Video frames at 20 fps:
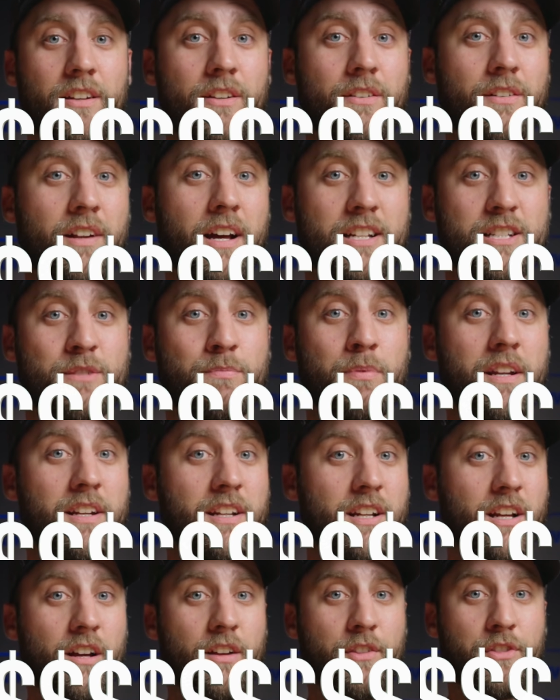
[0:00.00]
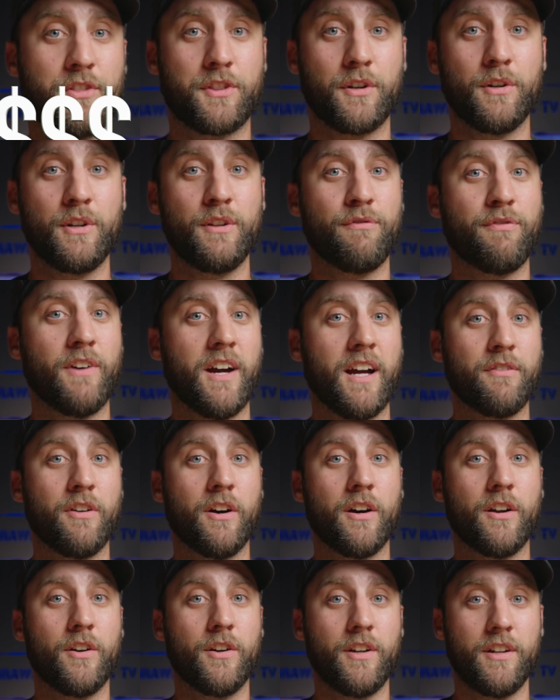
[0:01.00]
You're not spending a
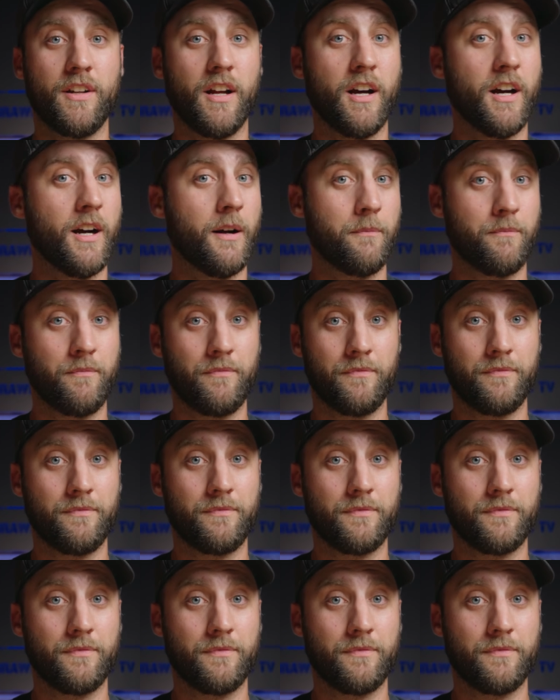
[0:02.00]
$3,500 and up